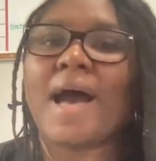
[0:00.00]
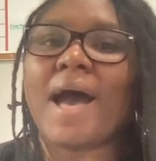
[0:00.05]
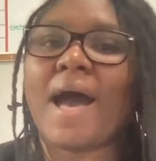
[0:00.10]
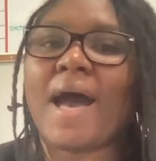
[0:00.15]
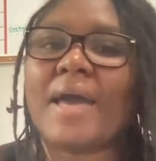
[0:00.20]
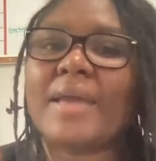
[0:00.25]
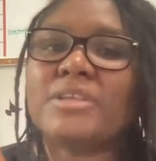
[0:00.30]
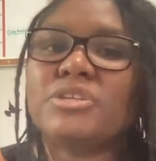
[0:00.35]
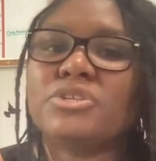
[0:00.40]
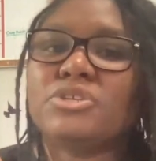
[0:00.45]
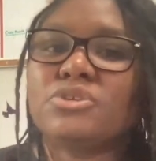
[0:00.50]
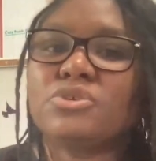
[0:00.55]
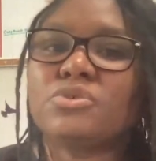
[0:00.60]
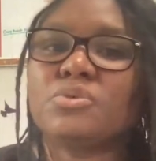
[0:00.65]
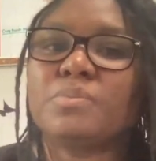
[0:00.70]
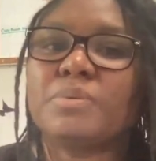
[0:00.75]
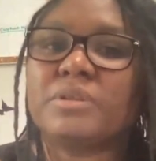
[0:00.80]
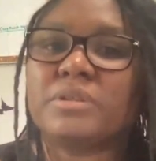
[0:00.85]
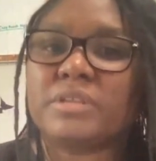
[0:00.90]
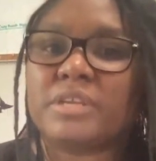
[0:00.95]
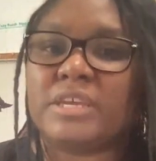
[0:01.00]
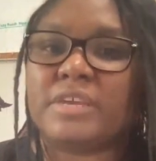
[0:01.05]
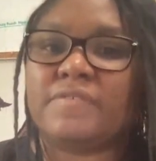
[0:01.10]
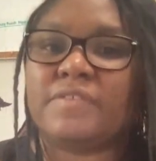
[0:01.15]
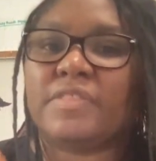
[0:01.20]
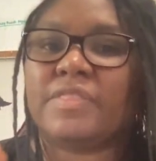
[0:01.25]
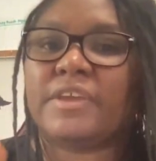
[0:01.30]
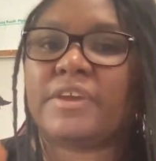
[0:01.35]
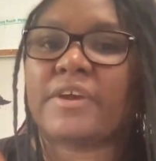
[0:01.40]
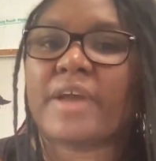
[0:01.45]
I do believe
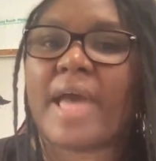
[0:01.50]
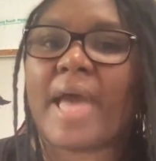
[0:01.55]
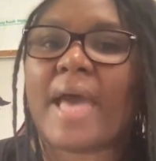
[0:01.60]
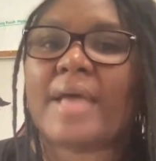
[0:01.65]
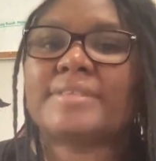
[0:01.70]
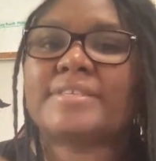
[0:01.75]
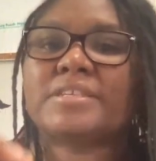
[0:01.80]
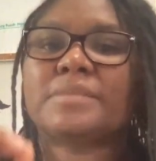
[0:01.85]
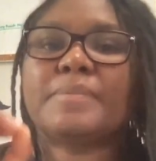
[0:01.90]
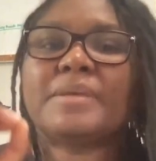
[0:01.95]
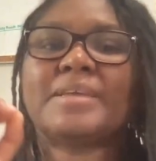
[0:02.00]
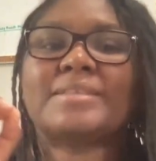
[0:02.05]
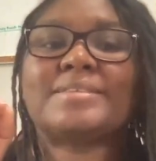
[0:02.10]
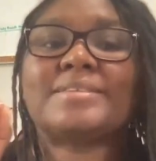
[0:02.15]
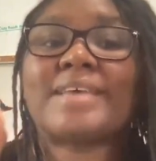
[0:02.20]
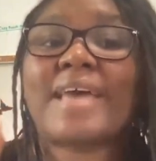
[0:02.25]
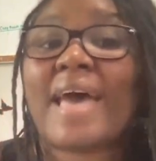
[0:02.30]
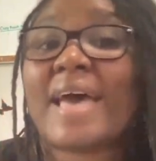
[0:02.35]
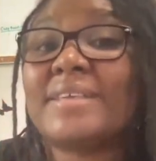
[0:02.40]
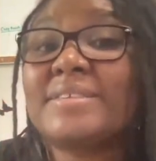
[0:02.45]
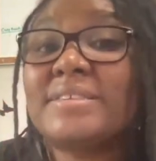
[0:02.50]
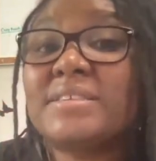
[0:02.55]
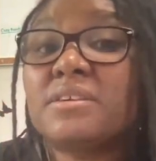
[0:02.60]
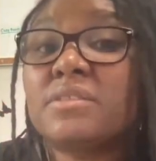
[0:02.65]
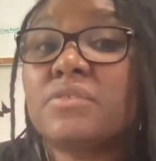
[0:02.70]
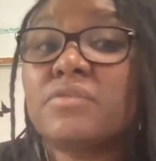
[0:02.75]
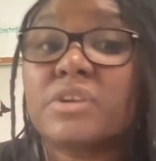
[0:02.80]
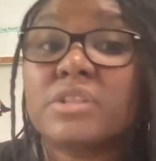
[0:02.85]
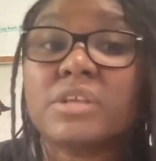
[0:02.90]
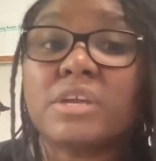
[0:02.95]
that there has to be a test
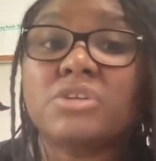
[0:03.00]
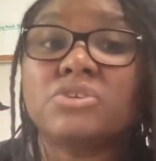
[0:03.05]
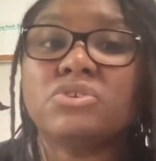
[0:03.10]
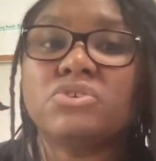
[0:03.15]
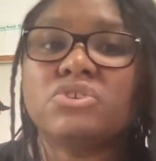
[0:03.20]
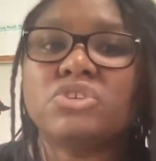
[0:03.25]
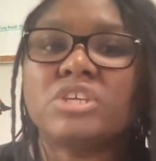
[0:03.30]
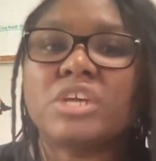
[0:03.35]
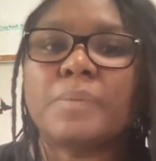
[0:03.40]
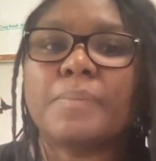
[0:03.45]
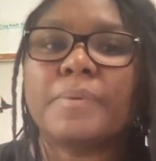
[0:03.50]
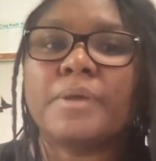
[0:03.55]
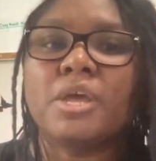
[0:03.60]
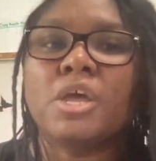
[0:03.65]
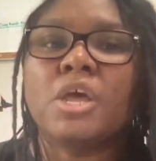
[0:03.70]
of the relationship.